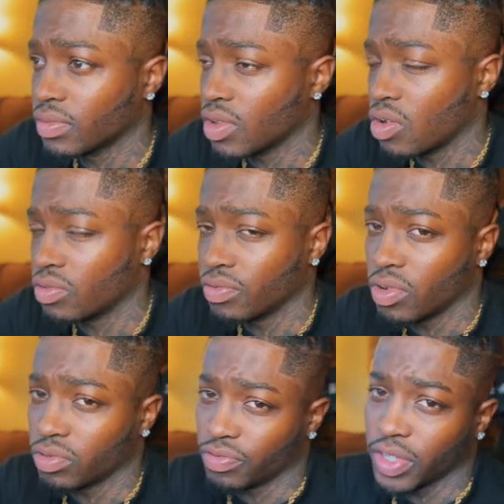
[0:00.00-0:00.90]

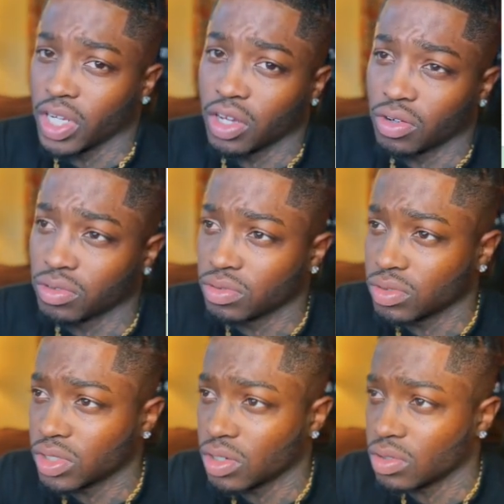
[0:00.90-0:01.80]
on video,
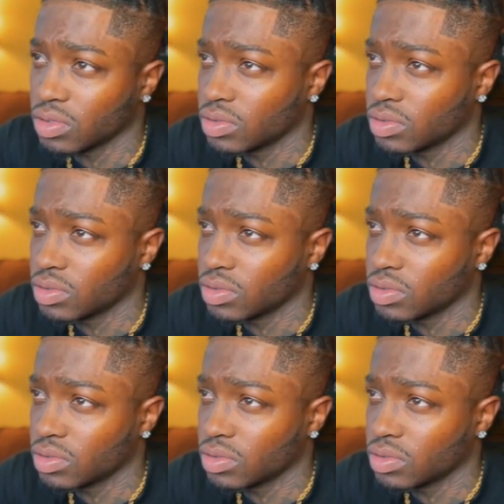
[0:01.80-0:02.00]
so